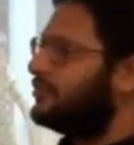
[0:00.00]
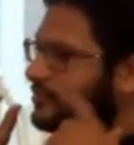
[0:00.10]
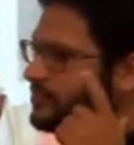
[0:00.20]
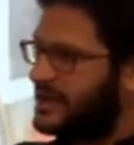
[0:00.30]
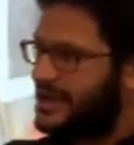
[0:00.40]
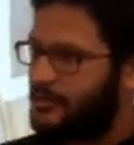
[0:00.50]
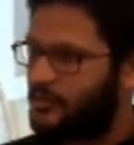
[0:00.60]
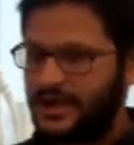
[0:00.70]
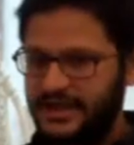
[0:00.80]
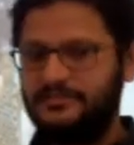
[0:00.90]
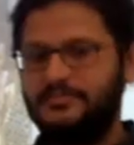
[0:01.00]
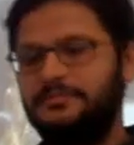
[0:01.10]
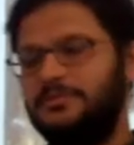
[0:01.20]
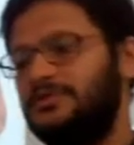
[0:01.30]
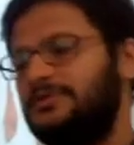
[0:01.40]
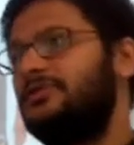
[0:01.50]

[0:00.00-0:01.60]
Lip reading: want to blame white people.